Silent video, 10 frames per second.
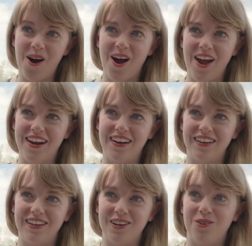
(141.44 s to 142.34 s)
on,
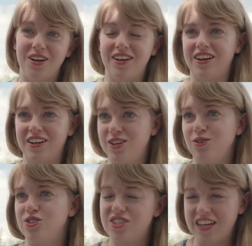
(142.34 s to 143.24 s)
you know, a
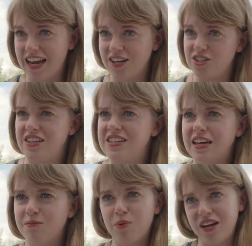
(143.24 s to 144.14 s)
huge stage, and the
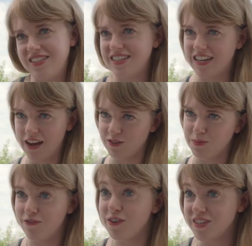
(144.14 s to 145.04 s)
ticket price didn't have to be
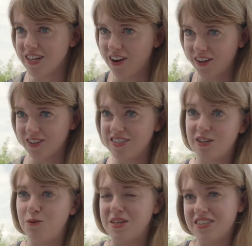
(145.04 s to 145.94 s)
$50. It
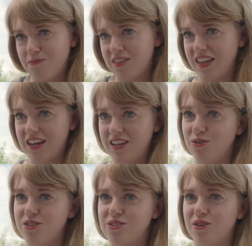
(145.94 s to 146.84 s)
could be something that you
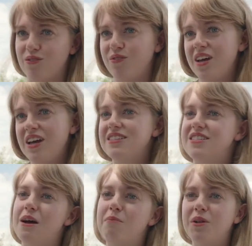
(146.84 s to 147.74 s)
could sort of
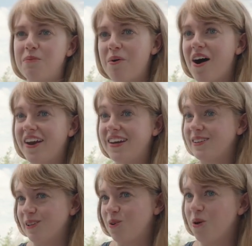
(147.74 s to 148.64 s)
stumble upon in a
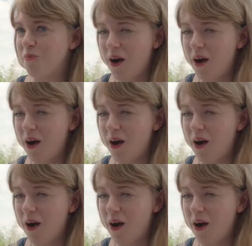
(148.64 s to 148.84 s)
local